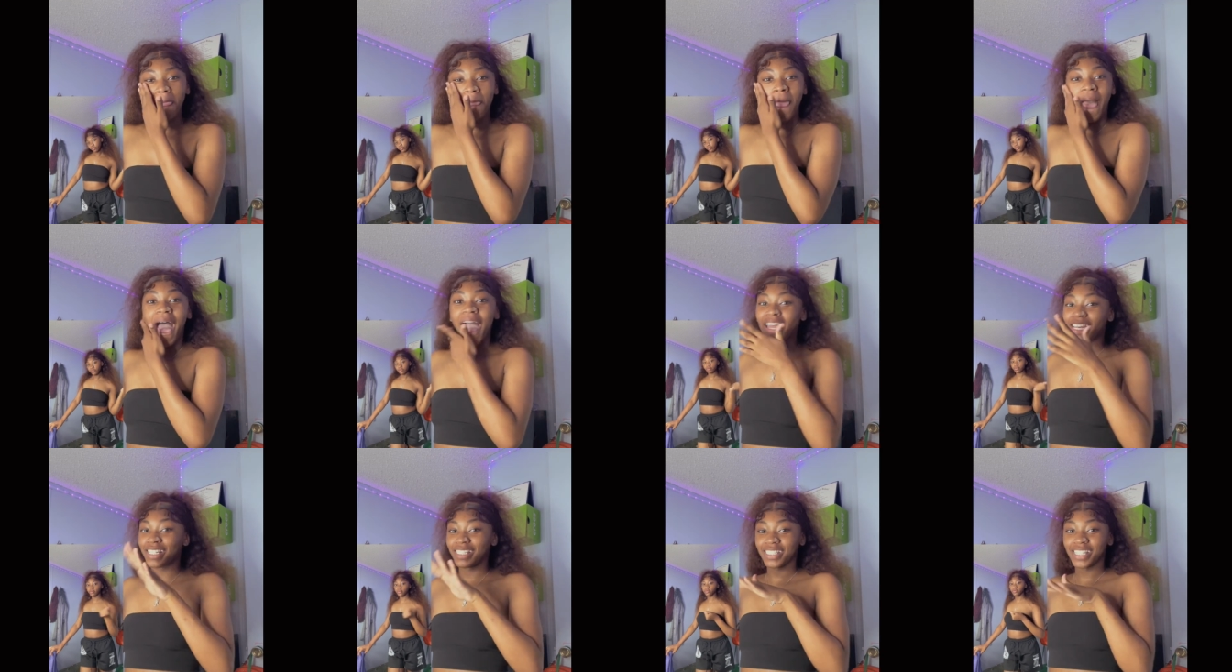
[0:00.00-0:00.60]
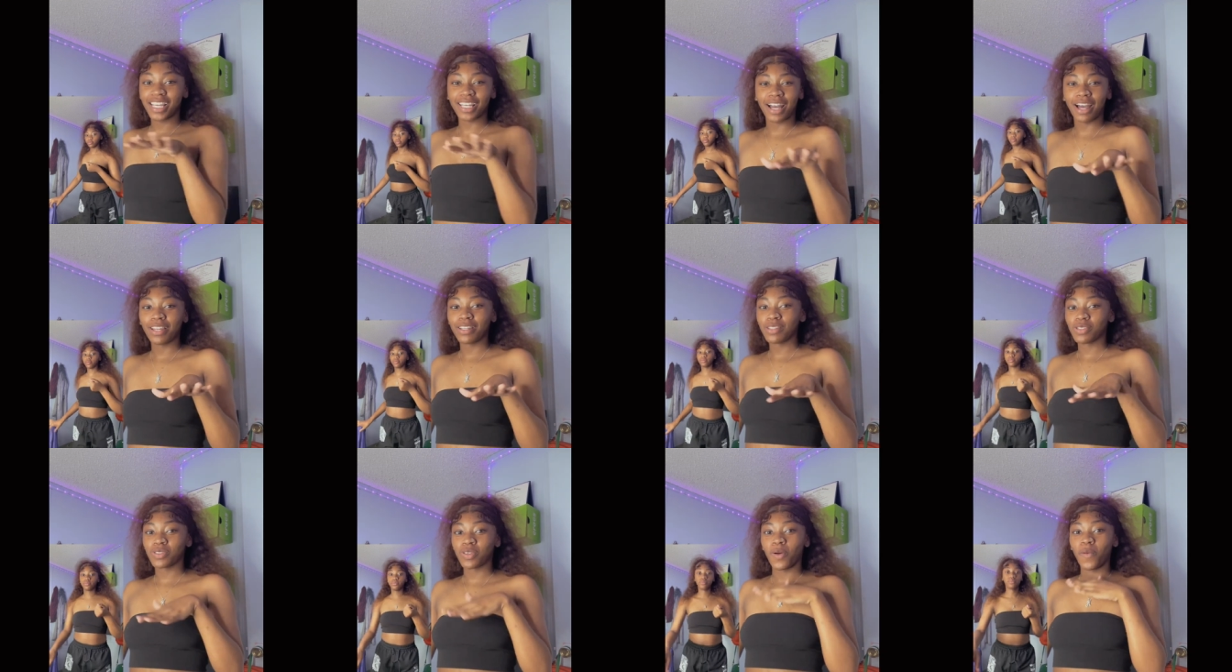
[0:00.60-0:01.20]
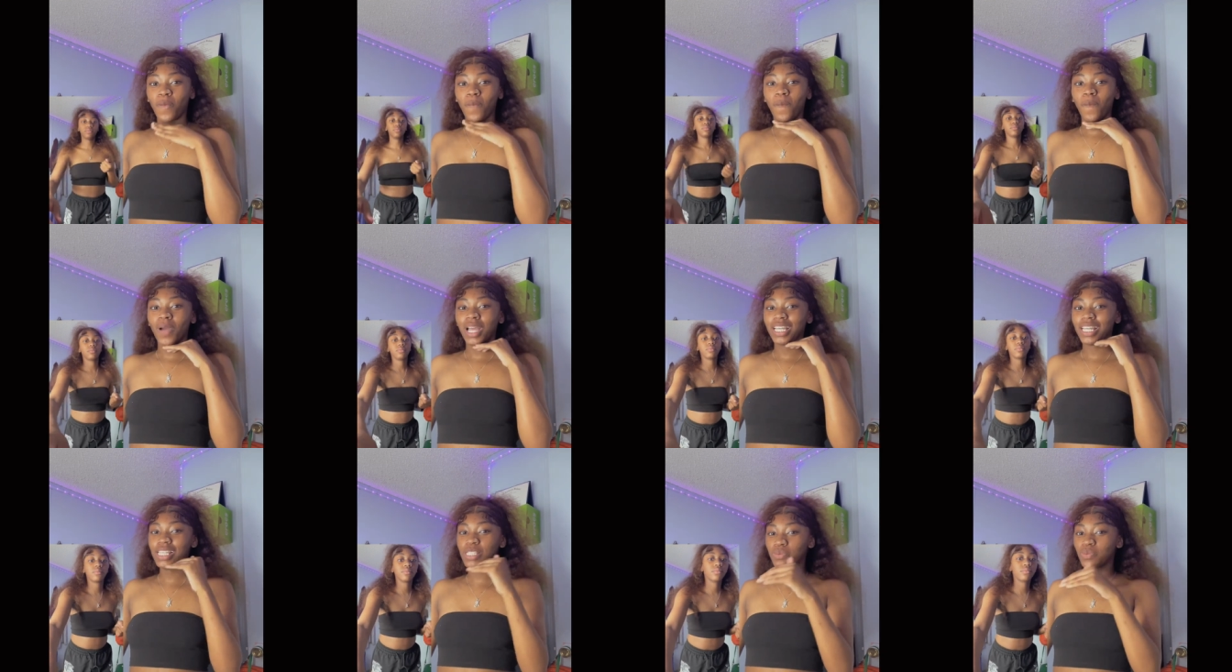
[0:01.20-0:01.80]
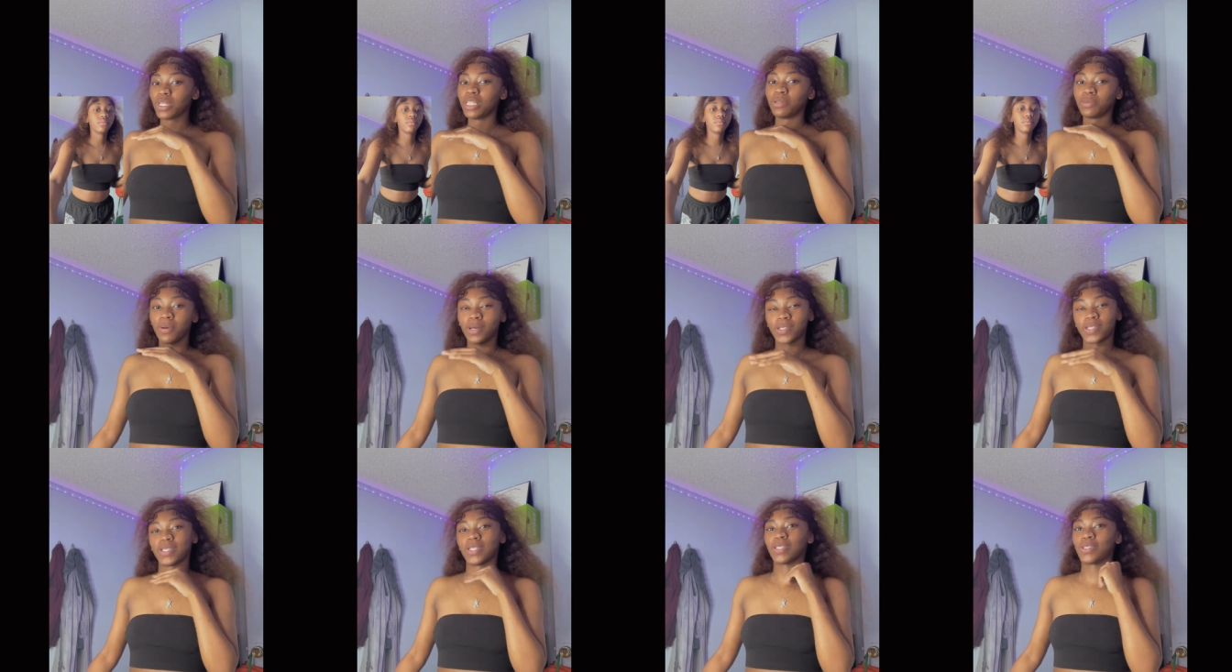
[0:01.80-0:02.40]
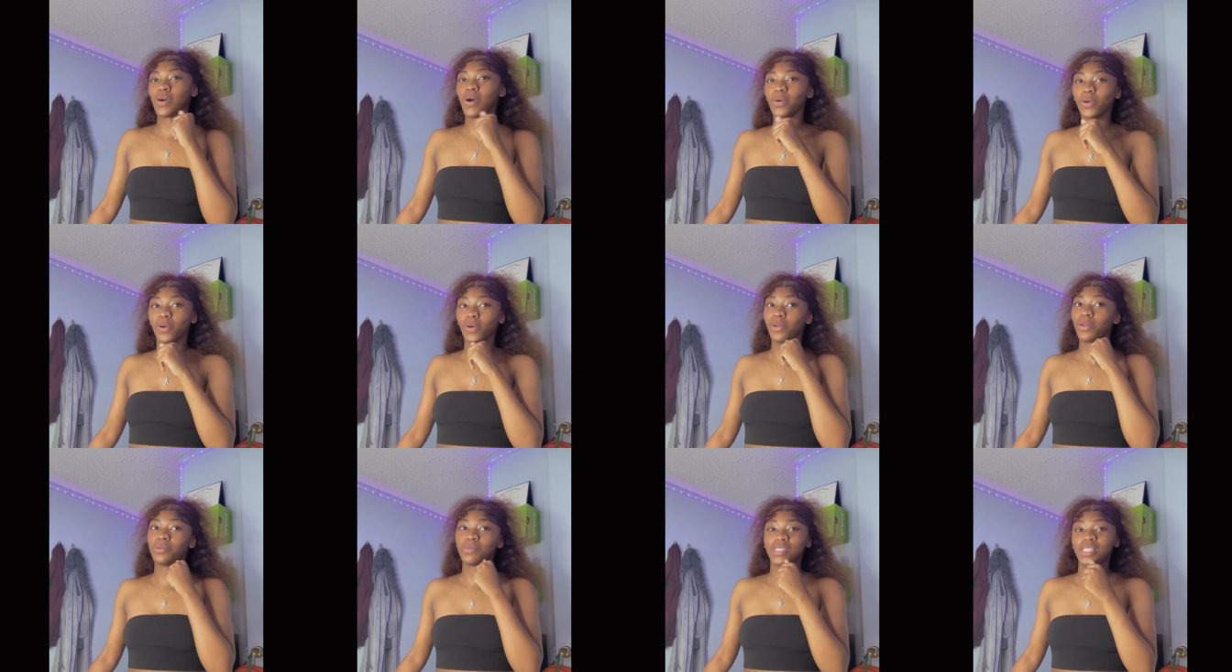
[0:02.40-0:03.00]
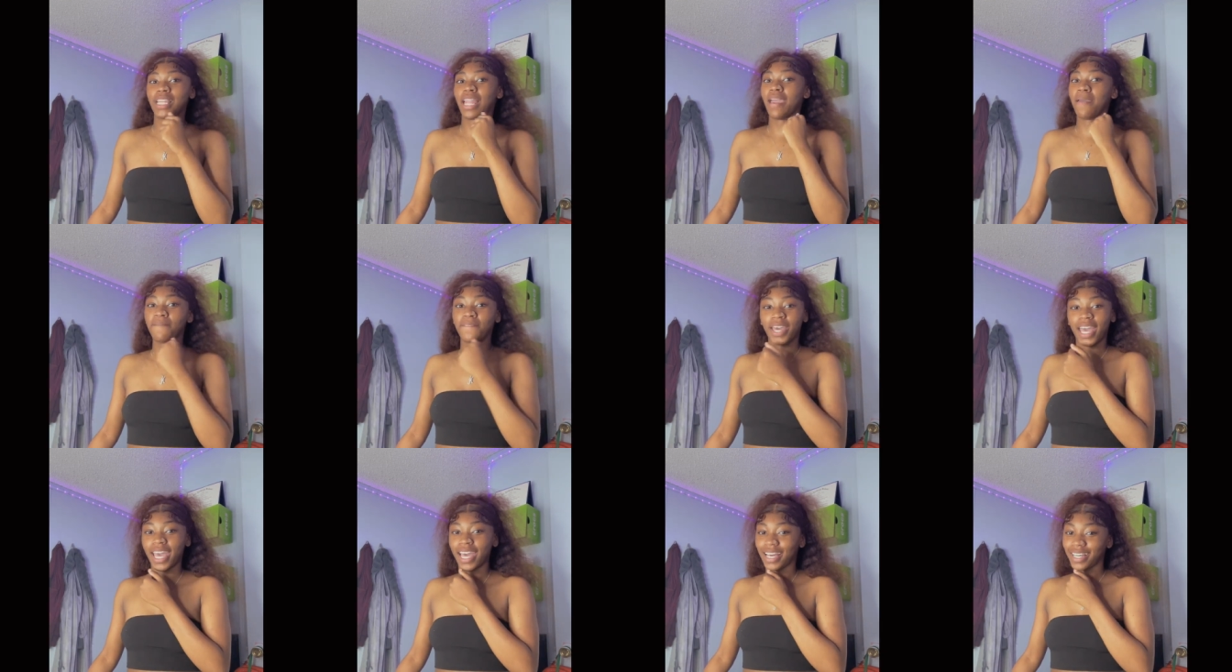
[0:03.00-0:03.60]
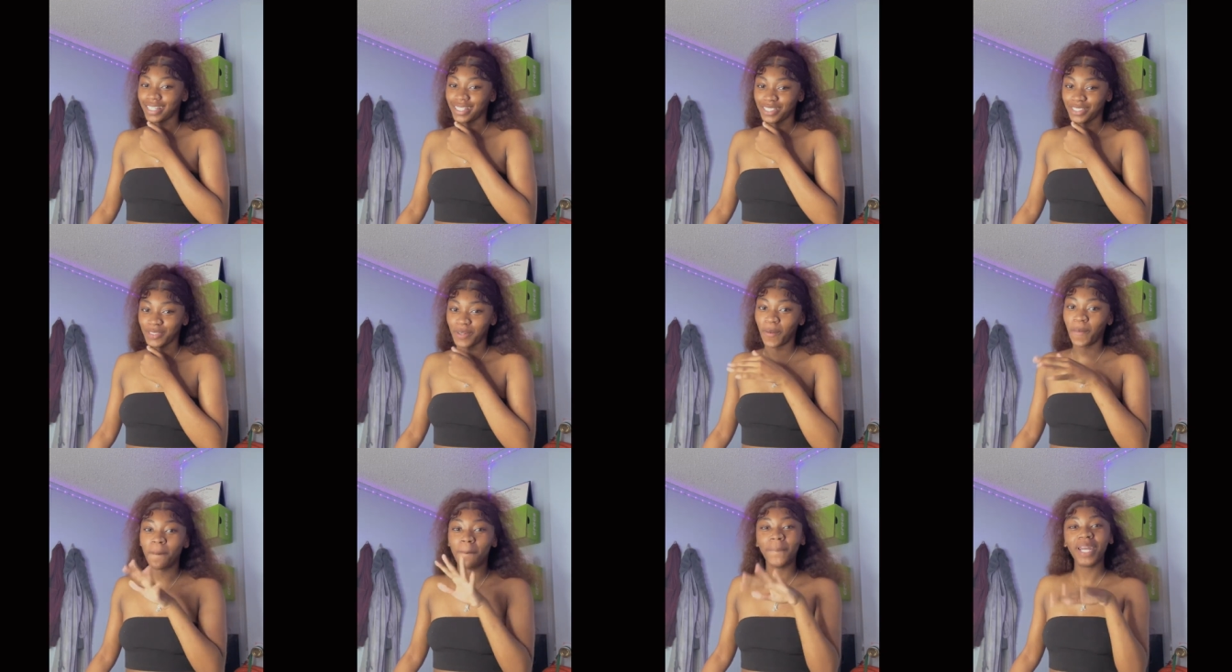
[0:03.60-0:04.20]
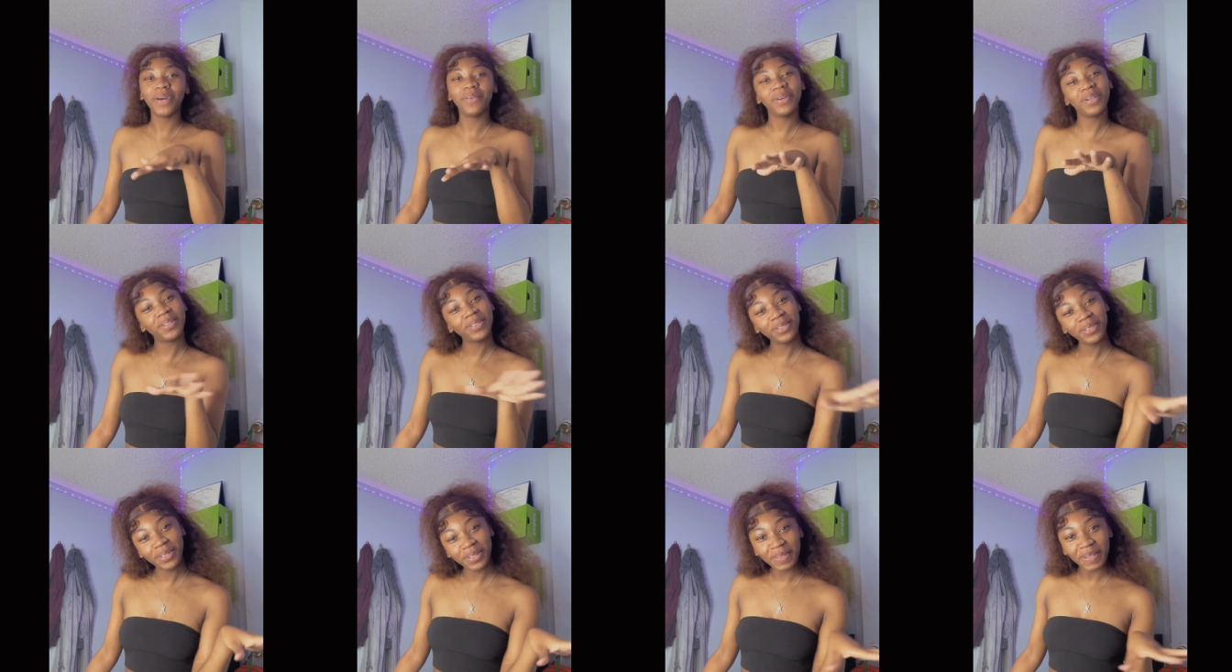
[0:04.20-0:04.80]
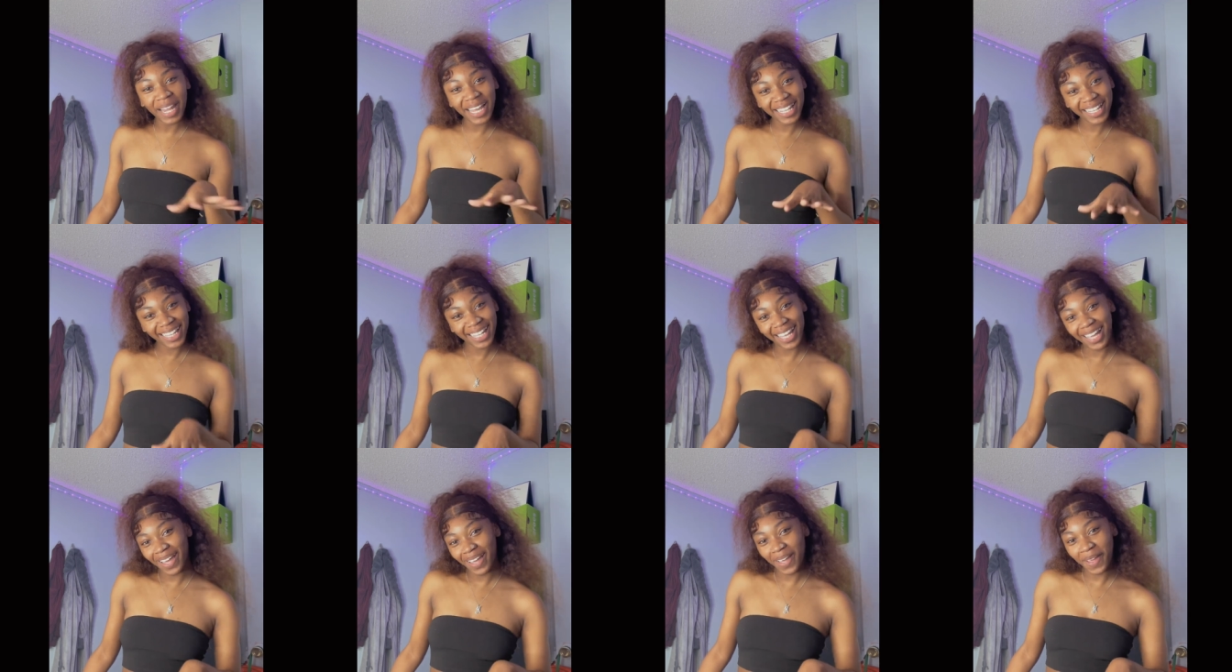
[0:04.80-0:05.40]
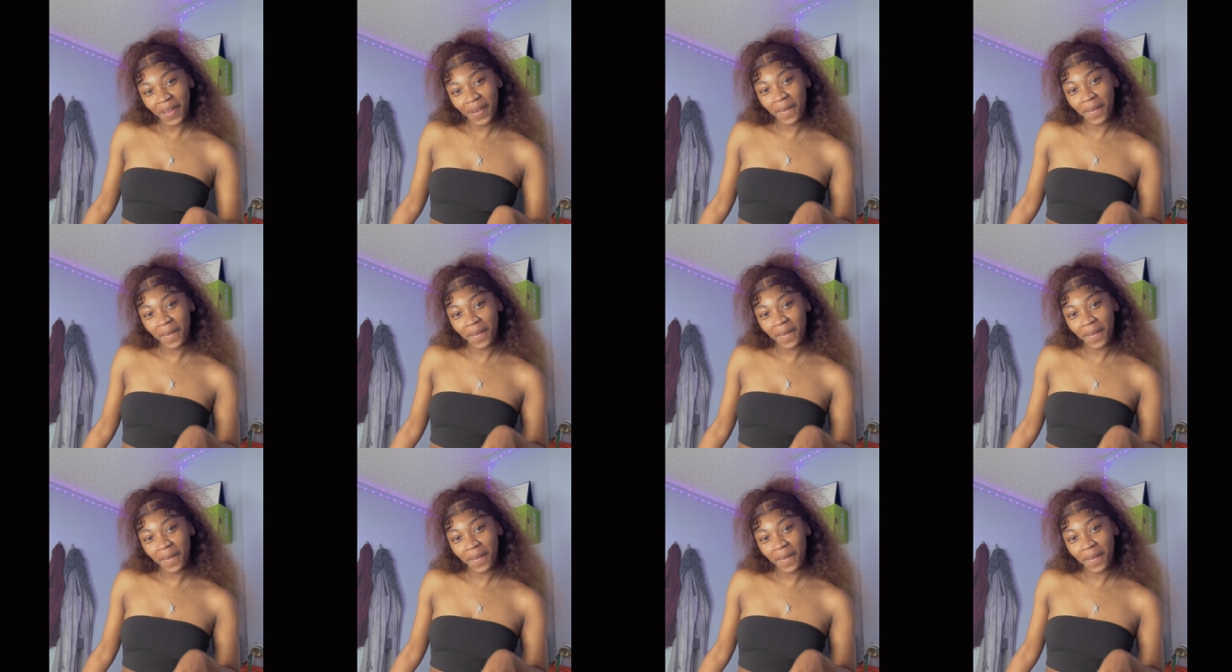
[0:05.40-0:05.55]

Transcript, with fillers: i didn't check all of them so this really supposed to total up to like 500 but i wasn't gonna do him like that